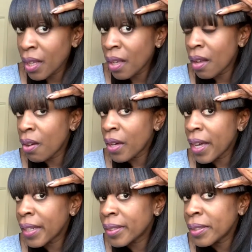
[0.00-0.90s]

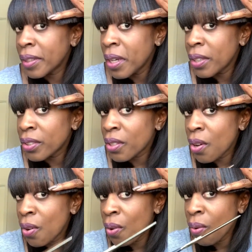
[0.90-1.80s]
Okay,
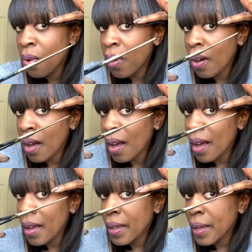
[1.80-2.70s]
so
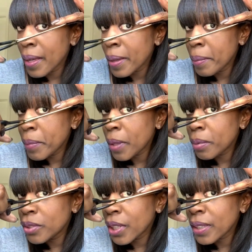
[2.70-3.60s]
I am double
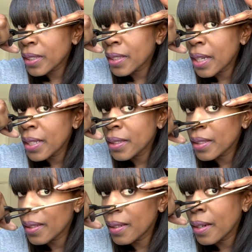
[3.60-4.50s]
checking that.
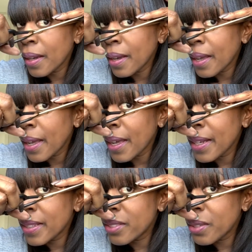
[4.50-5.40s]
And
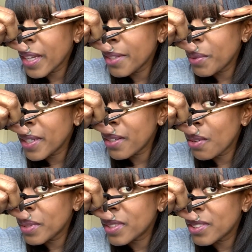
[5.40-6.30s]
it's okay, we can
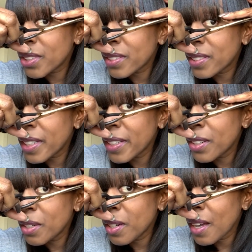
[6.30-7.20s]
always adjust
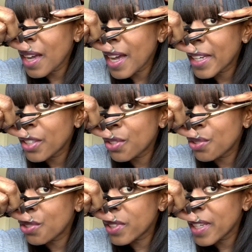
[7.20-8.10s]
later. I
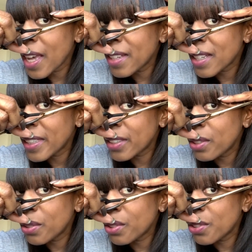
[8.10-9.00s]
usually, as I get
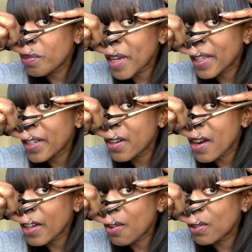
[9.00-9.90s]
closer to my ear, I
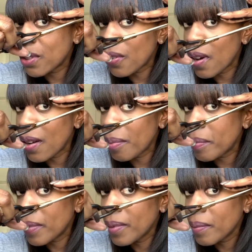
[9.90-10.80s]
go a little up
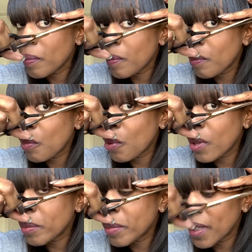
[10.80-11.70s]

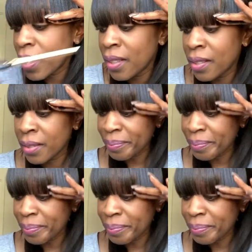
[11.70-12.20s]
more because,